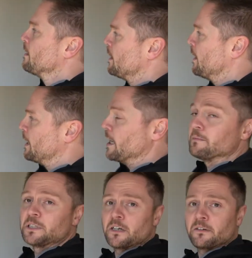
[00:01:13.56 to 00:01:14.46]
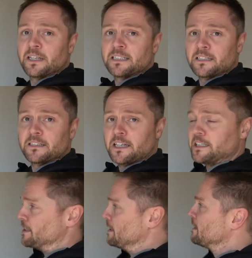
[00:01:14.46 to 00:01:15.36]
The only upshot of this
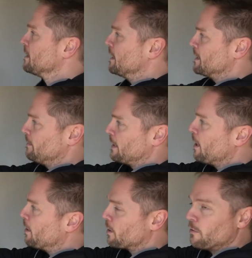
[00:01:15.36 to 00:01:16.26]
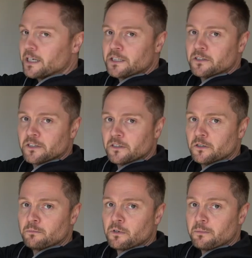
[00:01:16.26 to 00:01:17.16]
installation is that we can't quite shut the
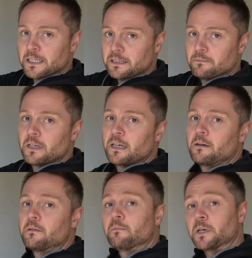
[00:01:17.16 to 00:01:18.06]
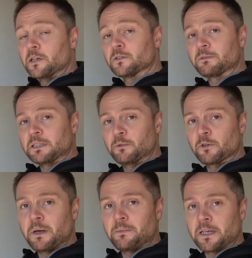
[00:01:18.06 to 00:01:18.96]
door properly. But your
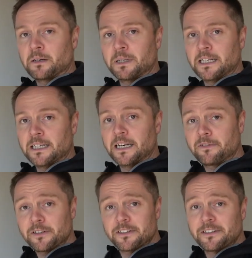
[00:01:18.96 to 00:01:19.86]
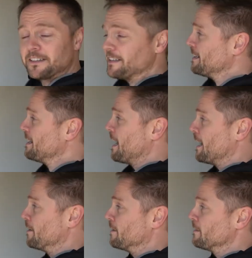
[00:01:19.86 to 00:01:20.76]
switchboard may be completely different,
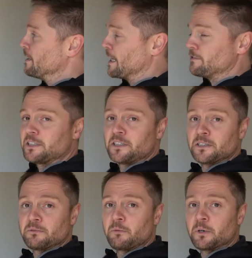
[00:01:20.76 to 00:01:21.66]
and our electricians will